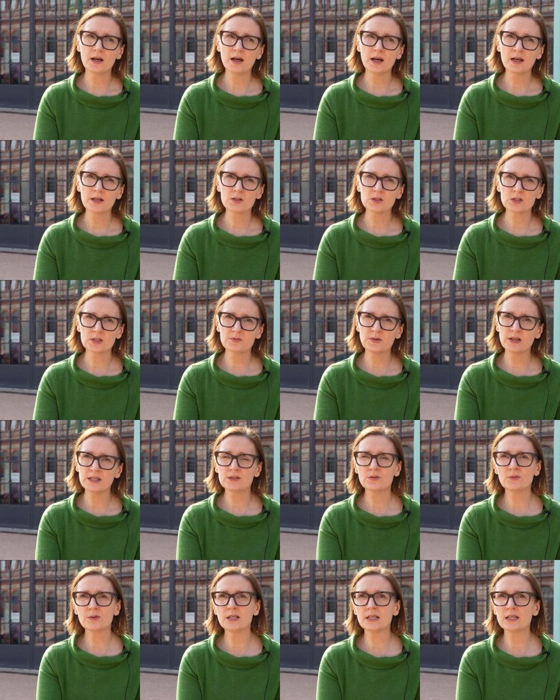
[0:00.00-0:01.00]
I just
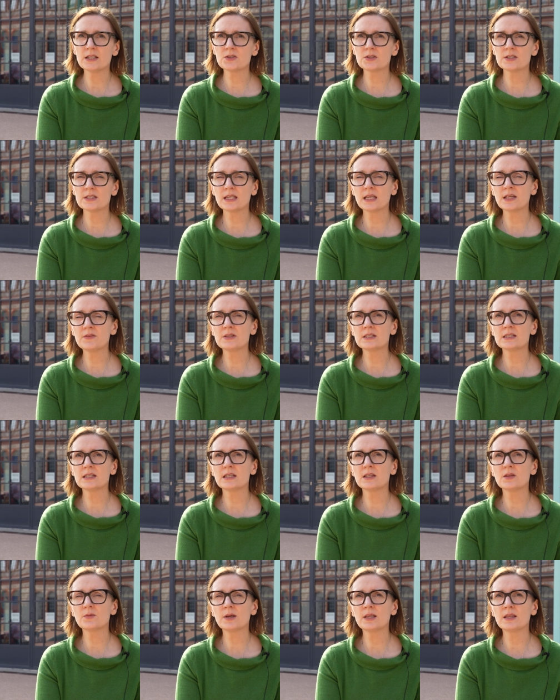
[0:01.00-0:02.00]
find it really interesting, even
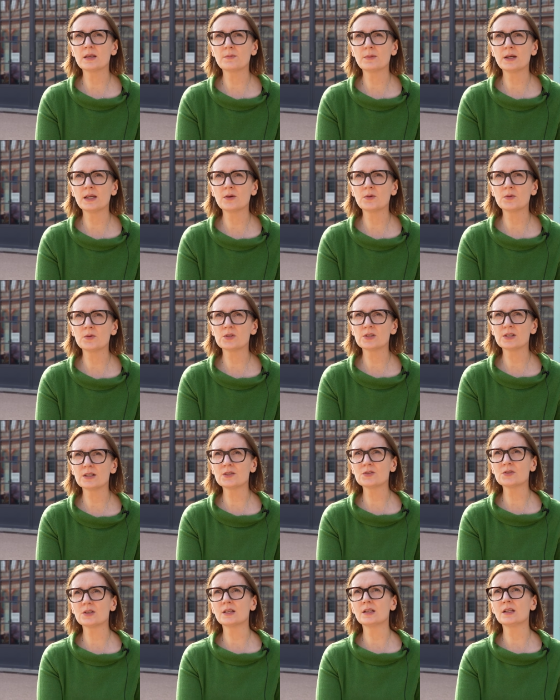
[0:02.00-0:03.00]
seeing the way that my own
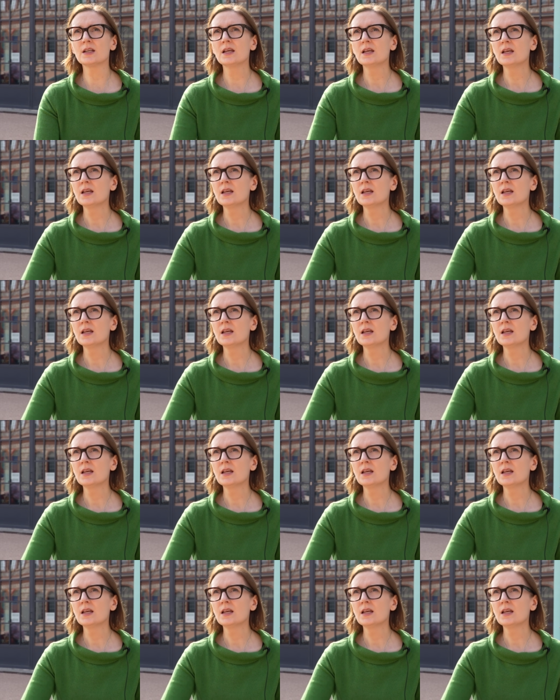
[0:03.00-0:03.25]
children